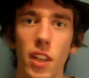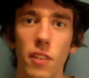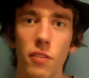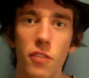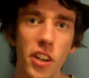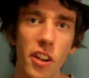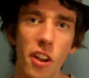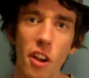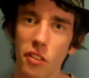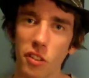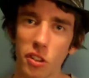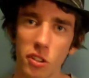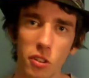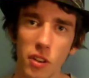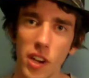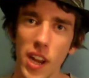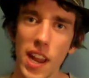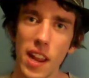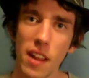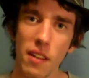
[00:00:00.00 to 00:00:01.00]
if you're not
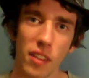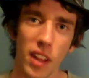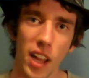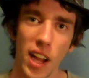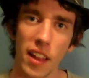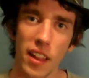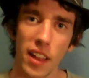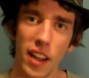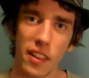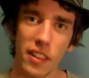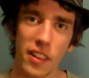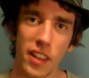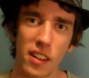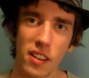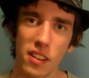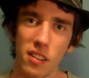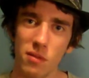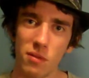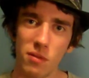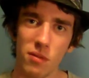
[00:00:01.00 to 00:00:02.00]
creative like that,
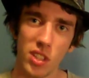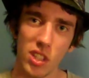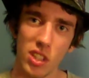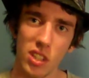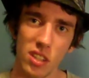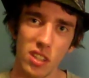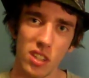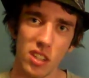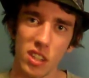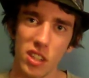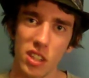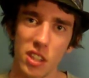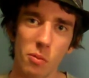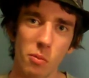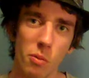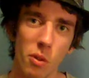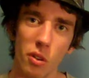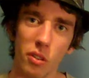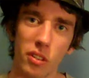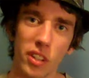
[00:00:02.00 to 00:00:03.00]
then you
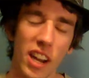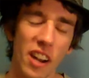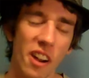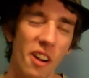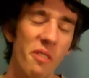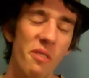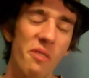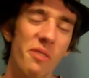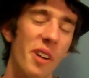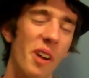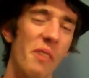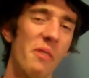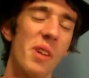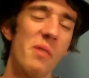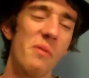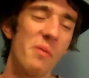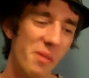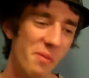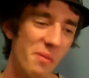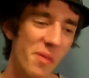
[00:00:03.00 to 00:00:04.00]
won't get off from
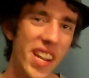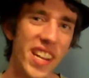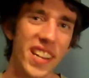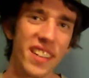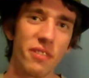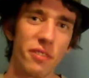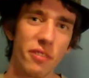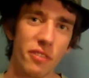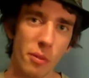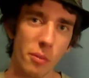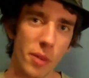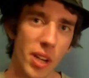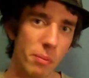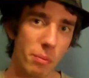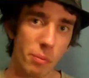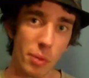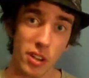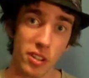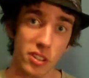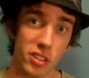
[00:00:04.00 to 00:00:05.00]
it. But for
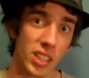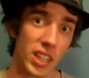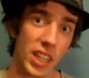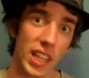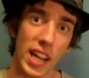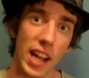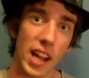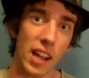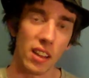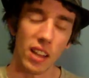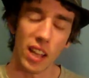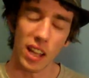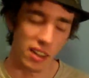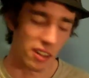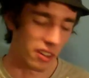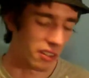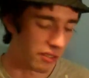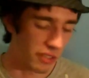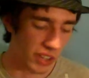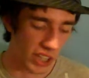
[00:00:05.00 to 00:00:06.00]
me personally, I
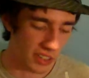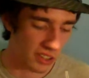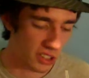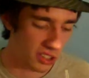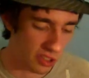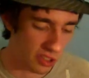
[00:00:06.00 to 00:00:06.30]
love that